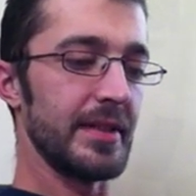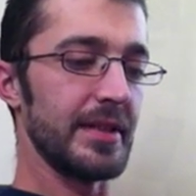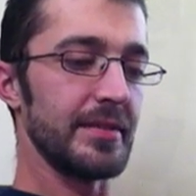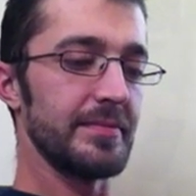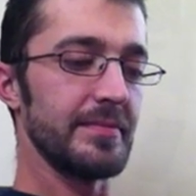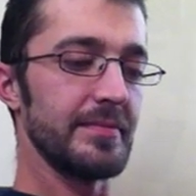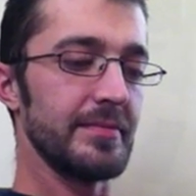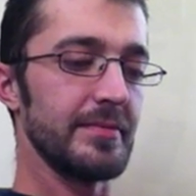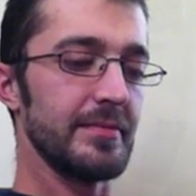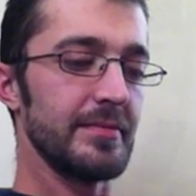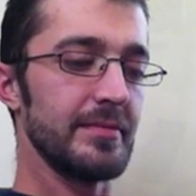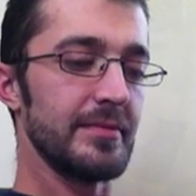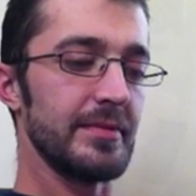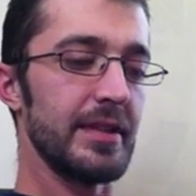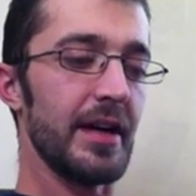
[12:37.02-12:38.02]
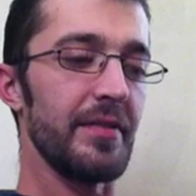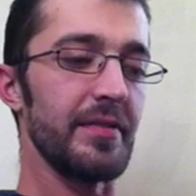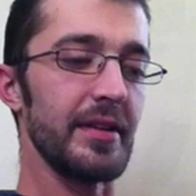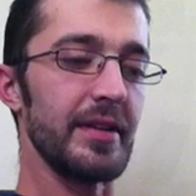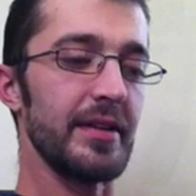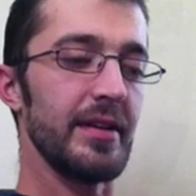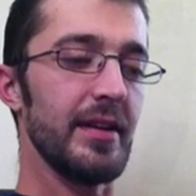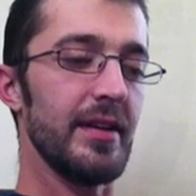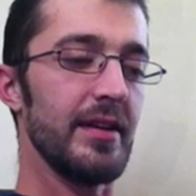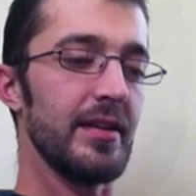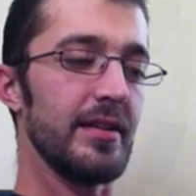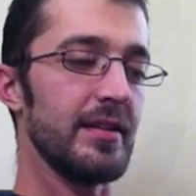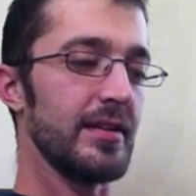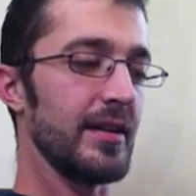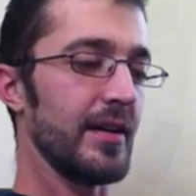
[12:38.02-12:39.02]
But
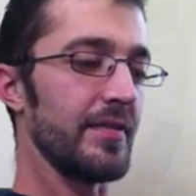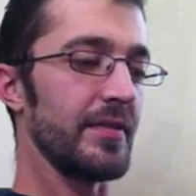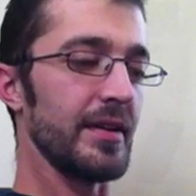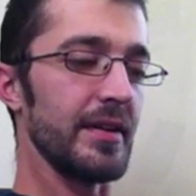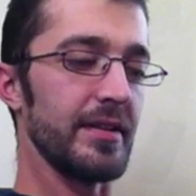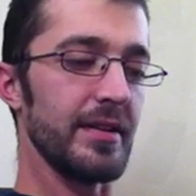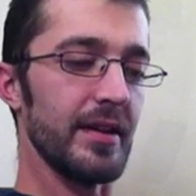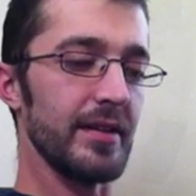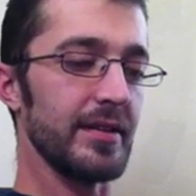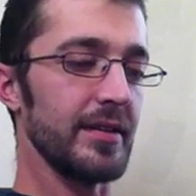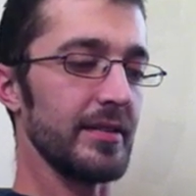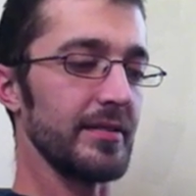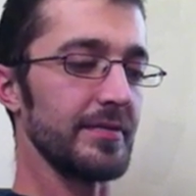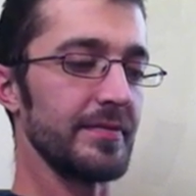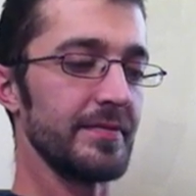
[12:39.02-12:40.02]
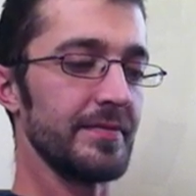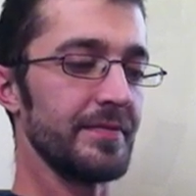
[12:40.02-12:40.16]
definitely thank you.